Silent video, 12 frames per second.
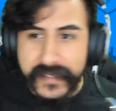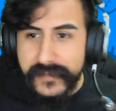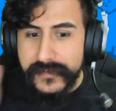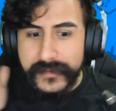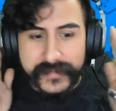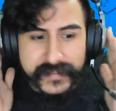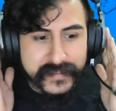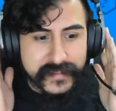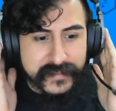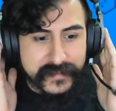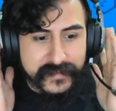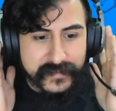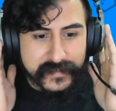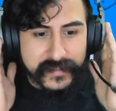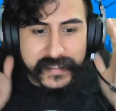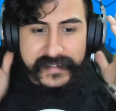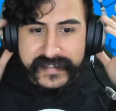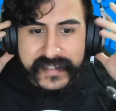I don't know what this is.
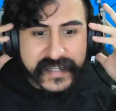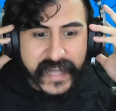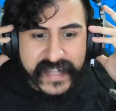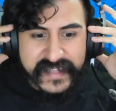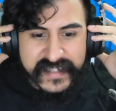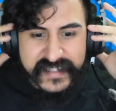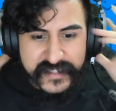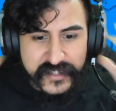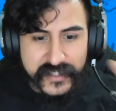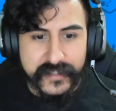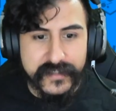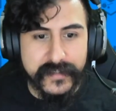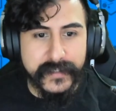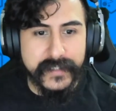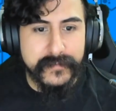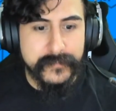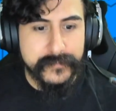It said 9th edition or something.